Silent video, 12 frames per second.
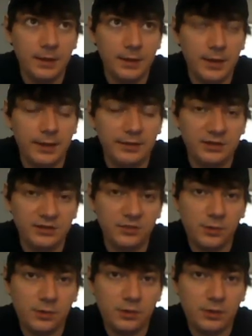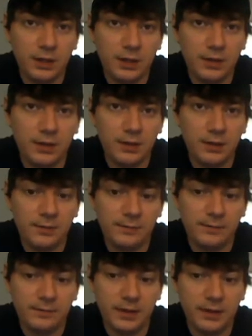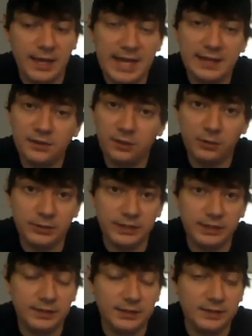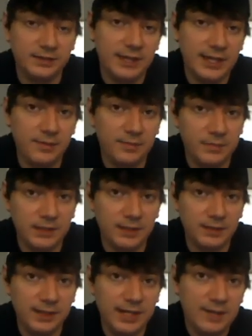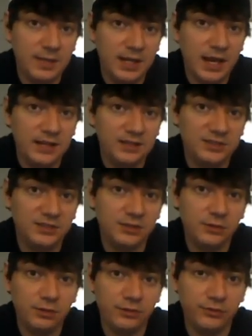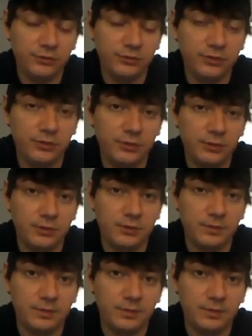there's more of hand-holding in this game. The game guides you through your